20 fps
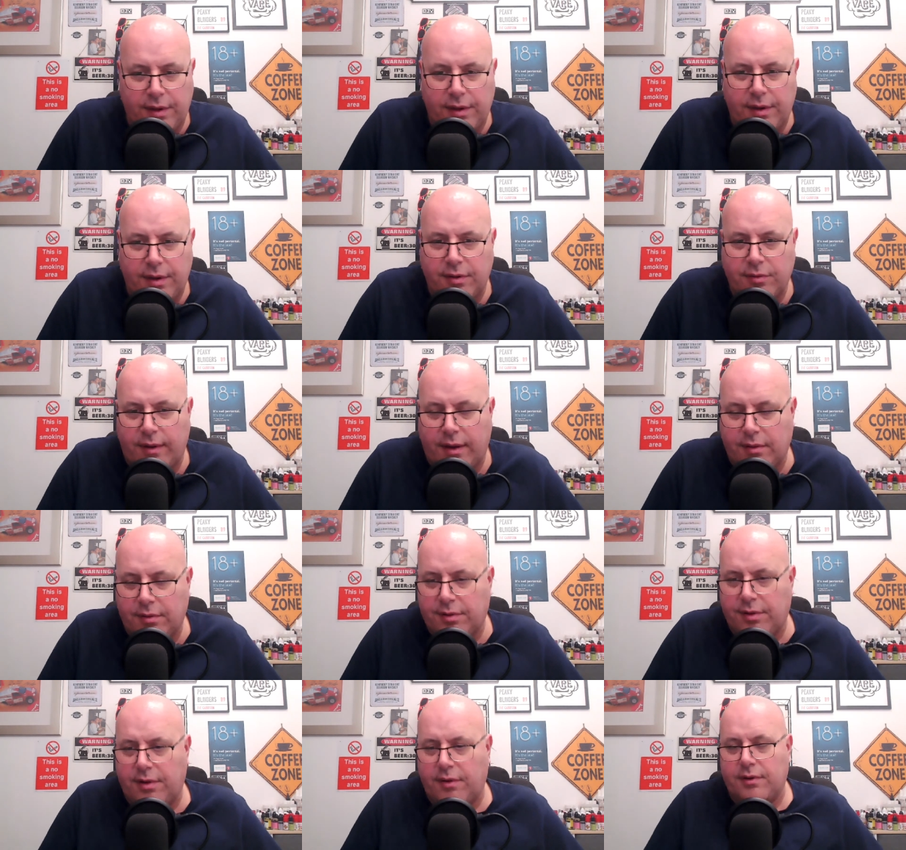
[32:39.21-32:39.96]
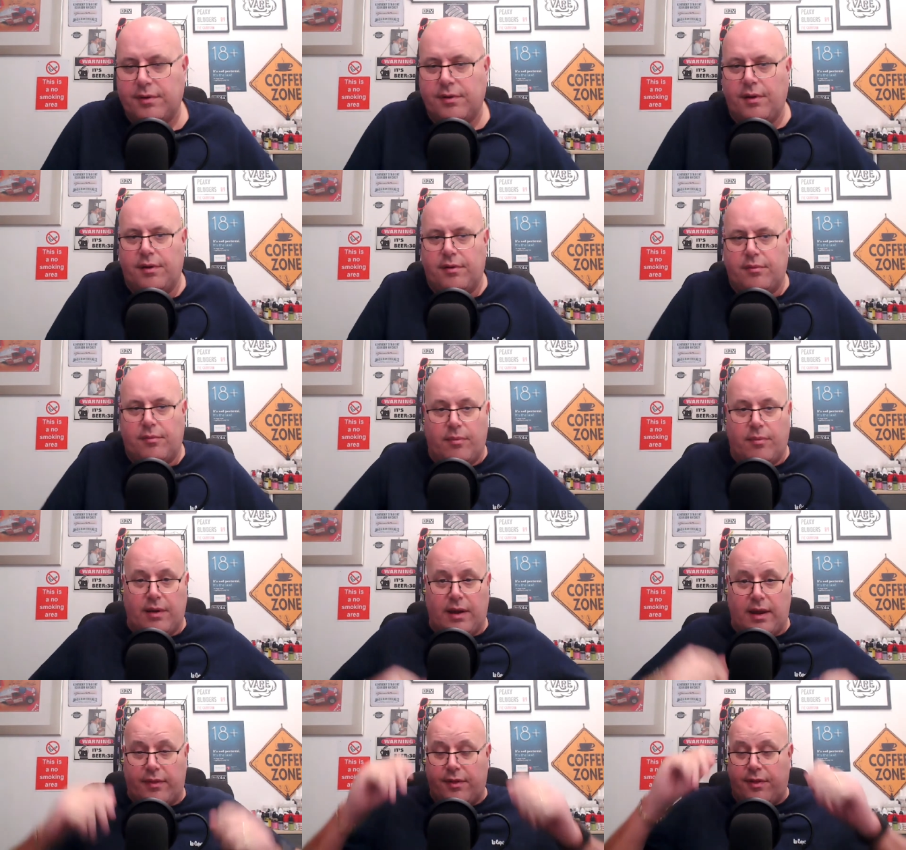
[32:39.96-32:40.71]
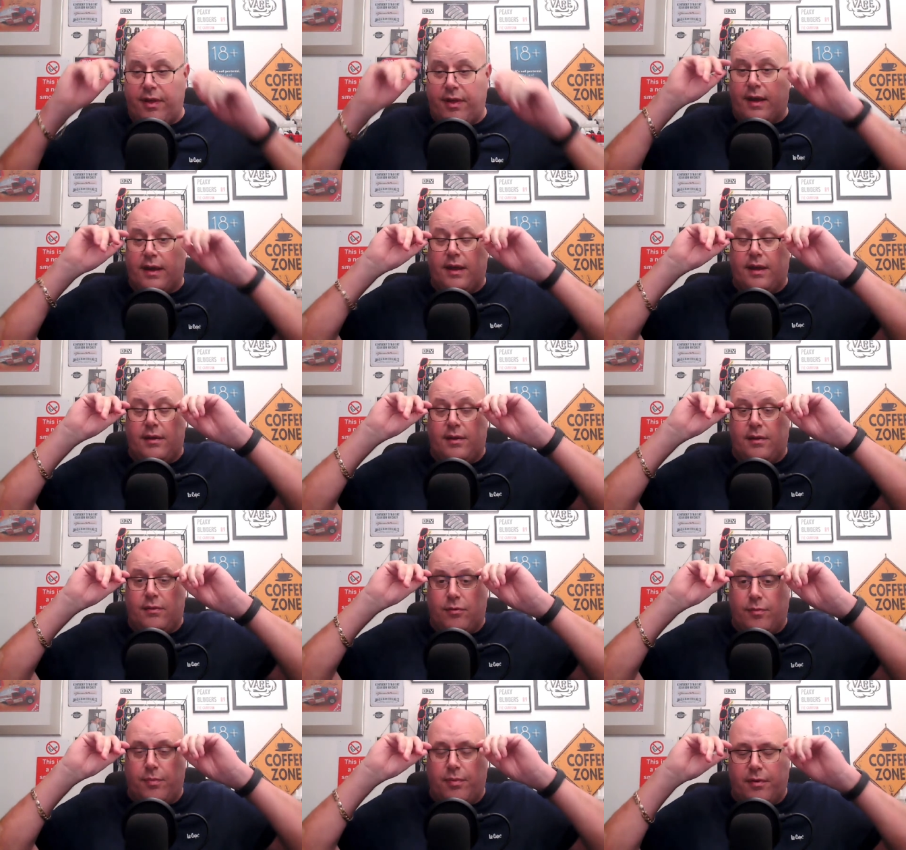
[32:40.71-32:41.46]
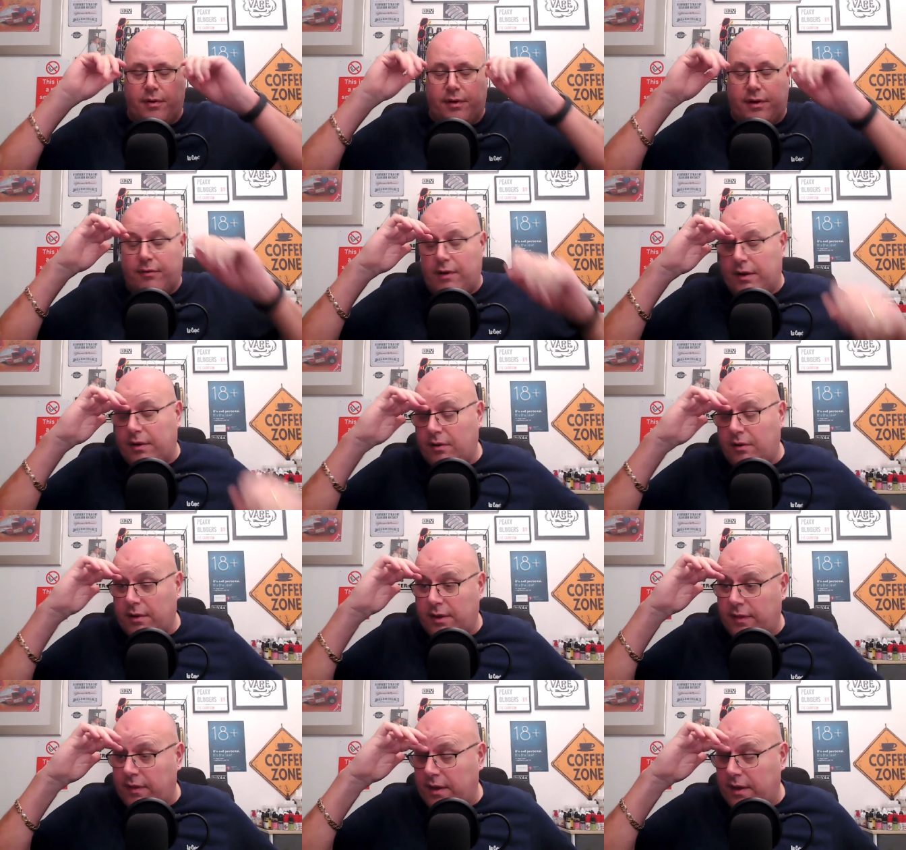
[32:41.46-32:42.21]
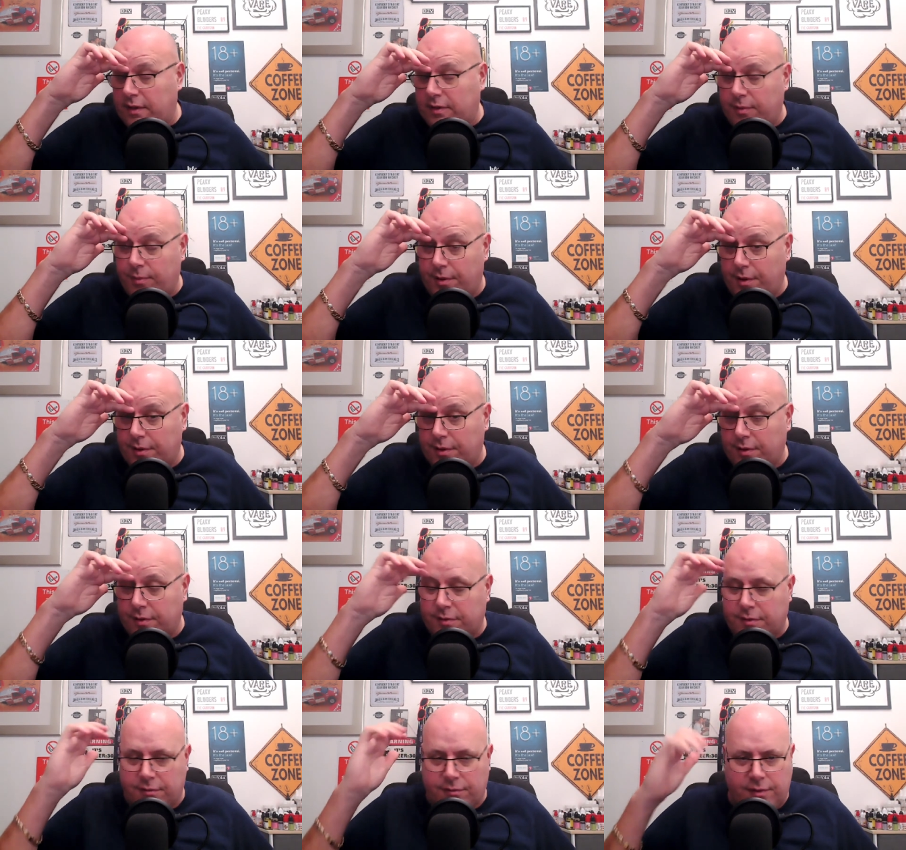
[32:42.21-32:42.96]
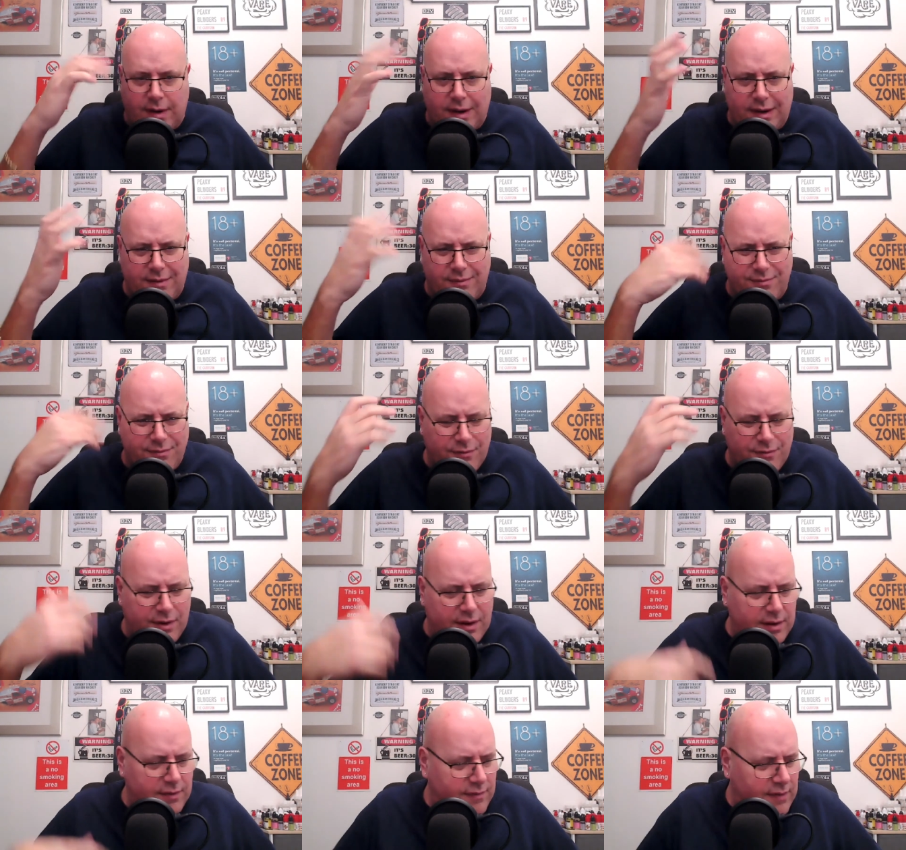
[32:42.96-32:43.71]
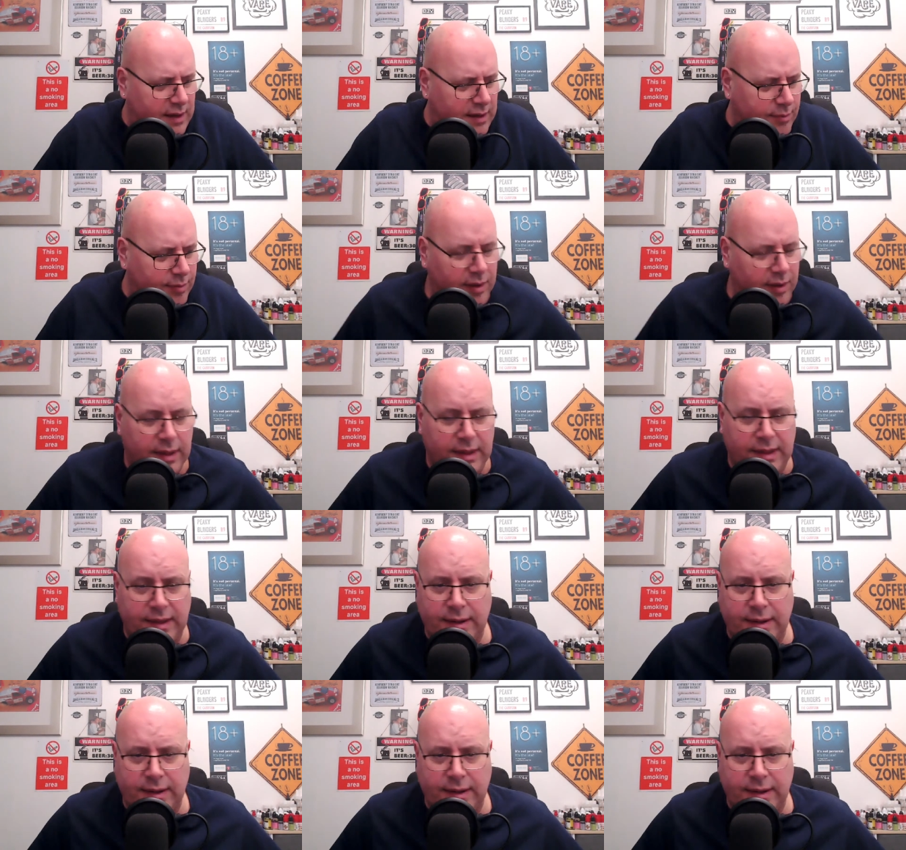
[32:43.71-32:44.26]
as well, so I'd gone in with my leather jacket, and it was bloody red hot in there, to be honest, and really, really vapey.